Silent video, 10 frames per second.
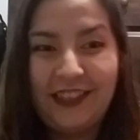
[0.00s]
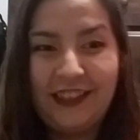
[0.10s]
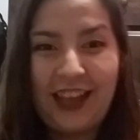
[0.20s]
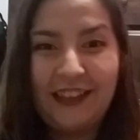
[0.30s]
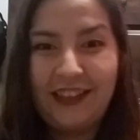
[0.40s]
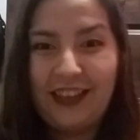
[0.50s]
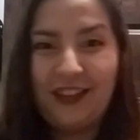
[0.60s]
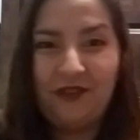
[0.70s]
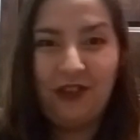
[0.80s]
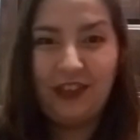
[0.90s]
That's
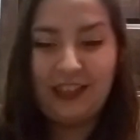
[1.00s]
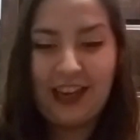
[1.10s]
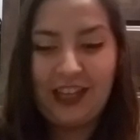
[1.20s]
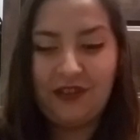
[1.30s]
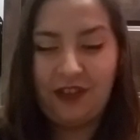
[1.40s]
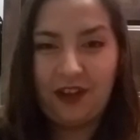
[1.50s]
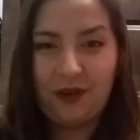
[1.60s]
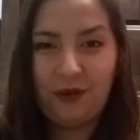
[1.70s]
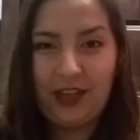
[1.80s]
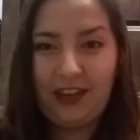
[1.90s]
it for today's
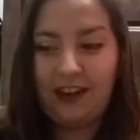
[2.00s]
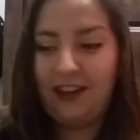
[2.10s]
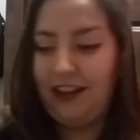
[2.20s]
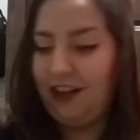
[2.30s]
Vlogoween.